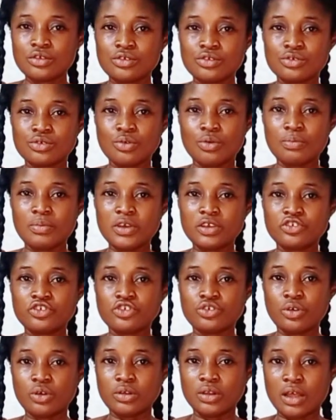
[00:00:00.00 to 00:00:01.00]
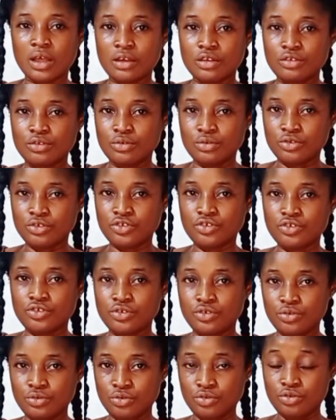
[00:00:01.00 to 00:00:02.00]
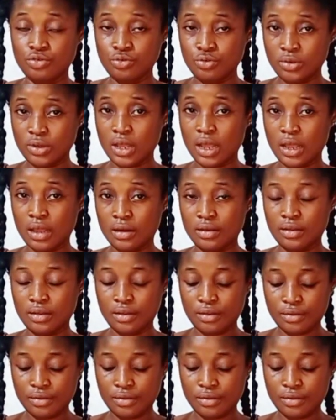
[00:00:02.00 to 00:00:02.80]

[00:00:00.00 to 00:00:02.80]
So make sure that you do that